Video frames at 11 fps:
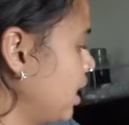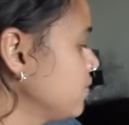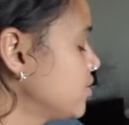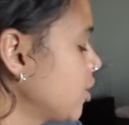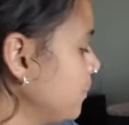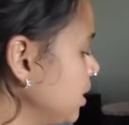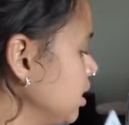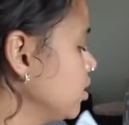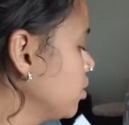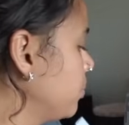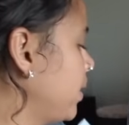have so many
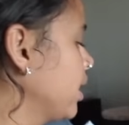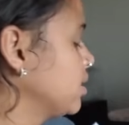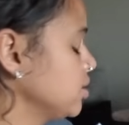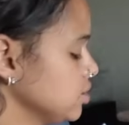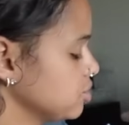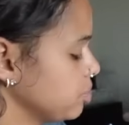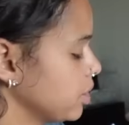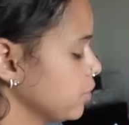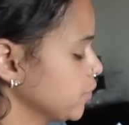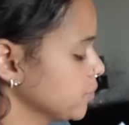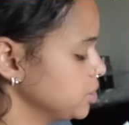little packages,
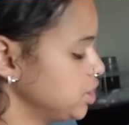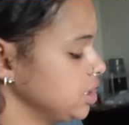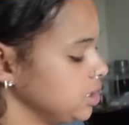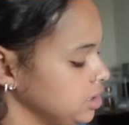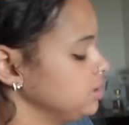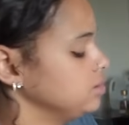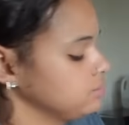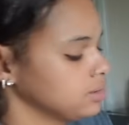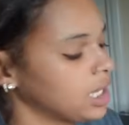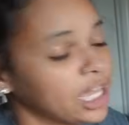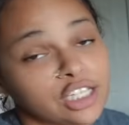bro, from Shein.
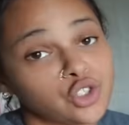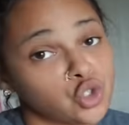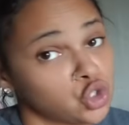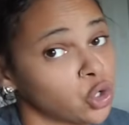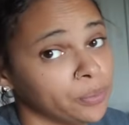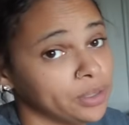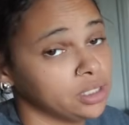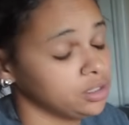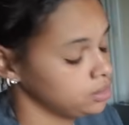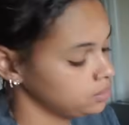Like, so many.